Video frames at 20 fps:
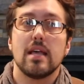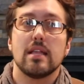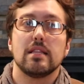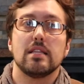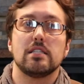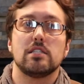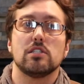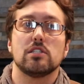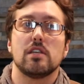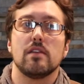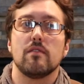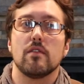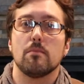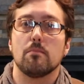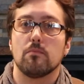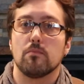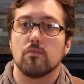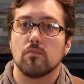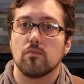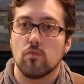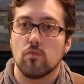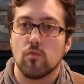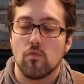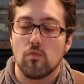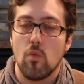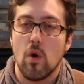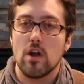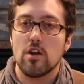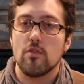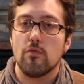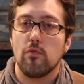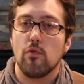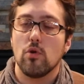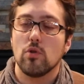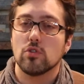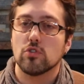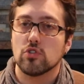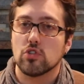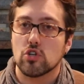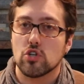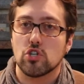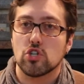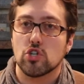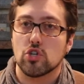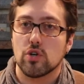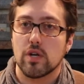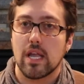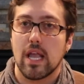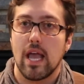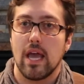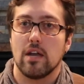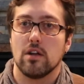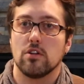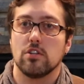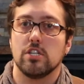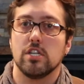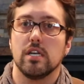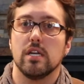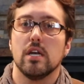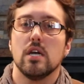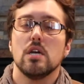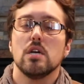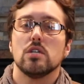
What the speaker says: This is giving wonderful nurturing energy.